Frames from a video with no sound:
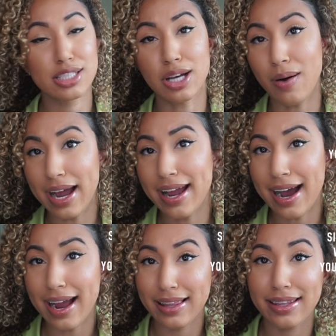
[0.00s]
So I
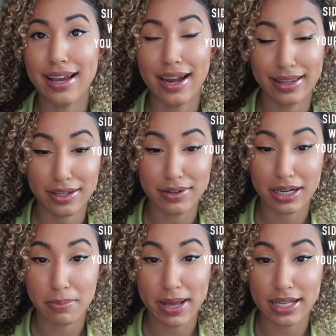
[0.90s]
highly
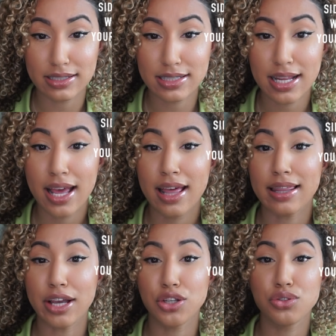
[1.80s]
recommend
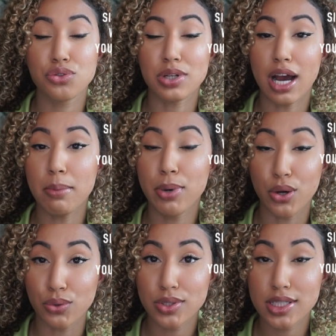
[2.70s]
that you do not
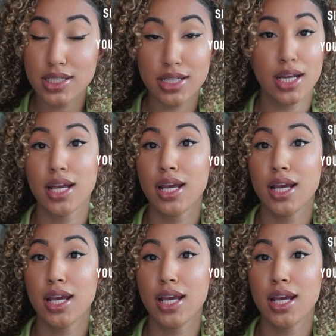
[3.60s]
post